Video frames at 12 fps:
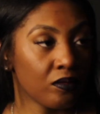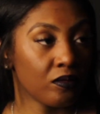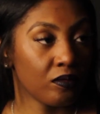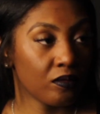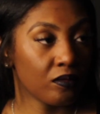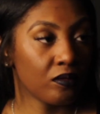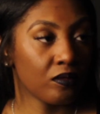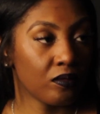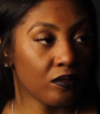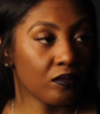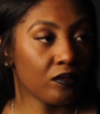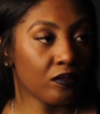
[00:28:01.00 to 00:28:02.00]
because you're just
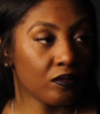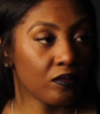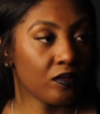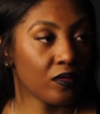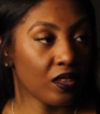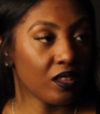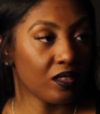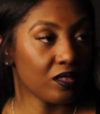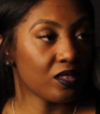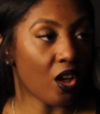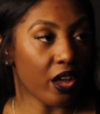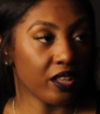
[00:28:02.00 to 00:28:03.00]
gonna be stuck in
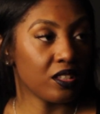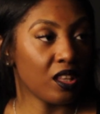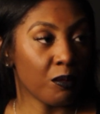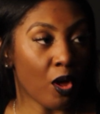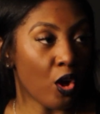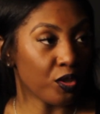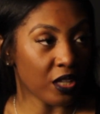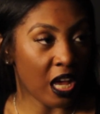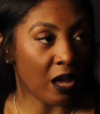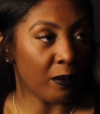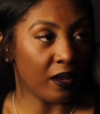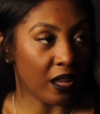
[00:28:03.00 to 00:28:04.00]
that crowd
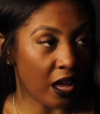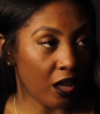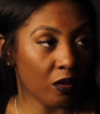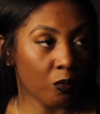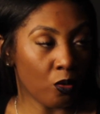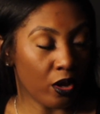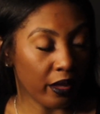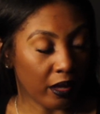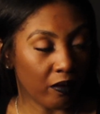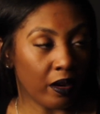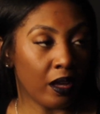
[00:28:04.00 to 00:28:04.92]
and talking to them.